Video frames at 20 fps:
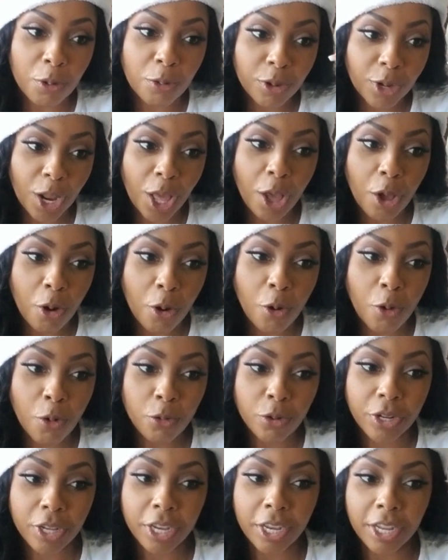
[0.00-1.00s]

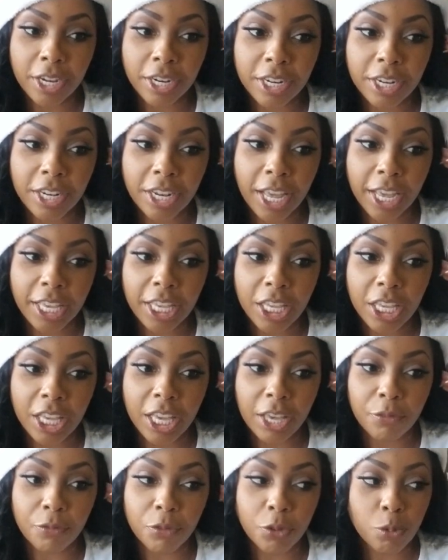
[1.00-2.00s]
low that like
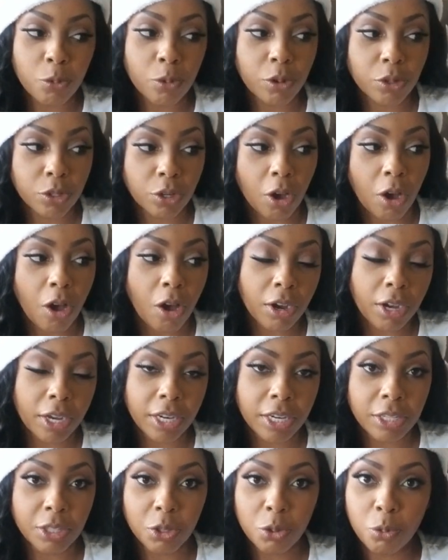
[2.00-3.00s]
if you were
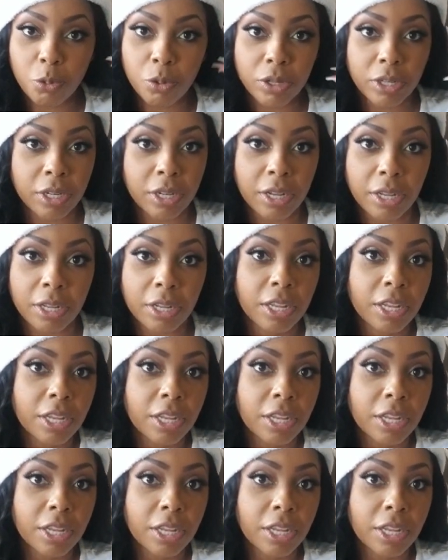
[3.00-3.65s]
talking, you wouldn't